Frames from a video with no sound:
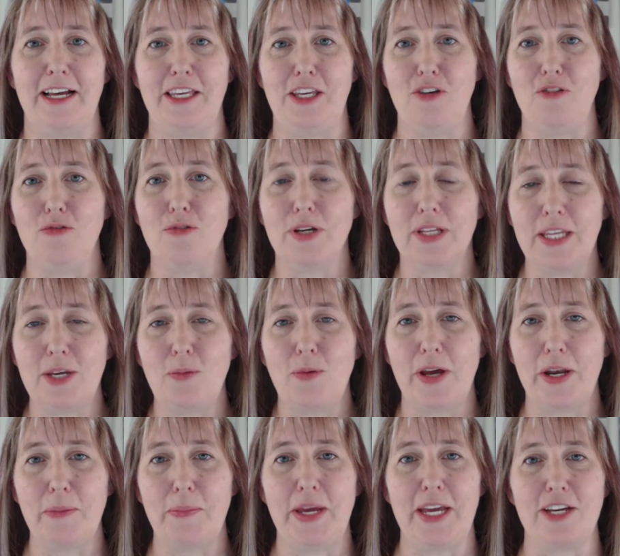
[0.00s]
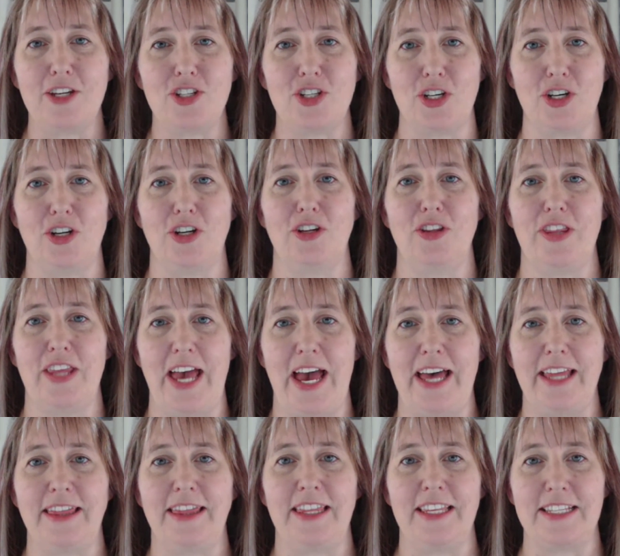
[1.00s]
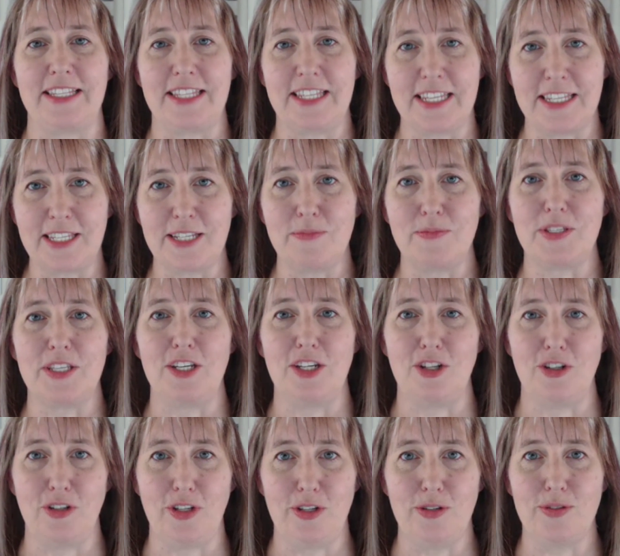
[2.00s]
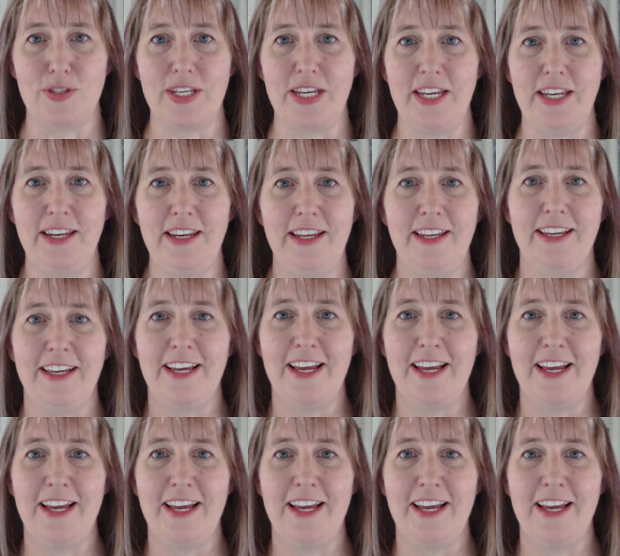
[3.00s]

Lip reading: You really want to make sure that the systems that you're using